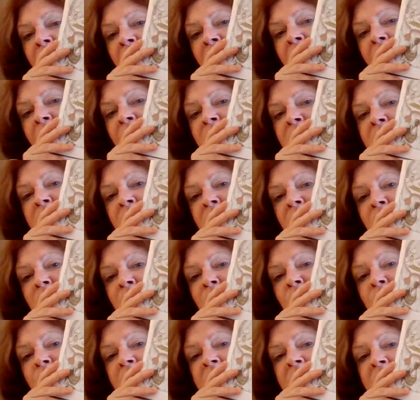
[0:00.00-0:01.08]
There's a
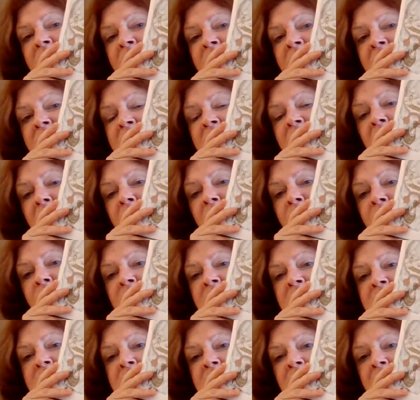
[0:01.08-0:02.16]
Lukey sound
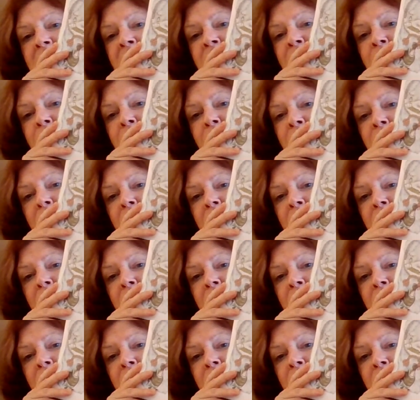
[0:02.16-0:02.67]
asleep.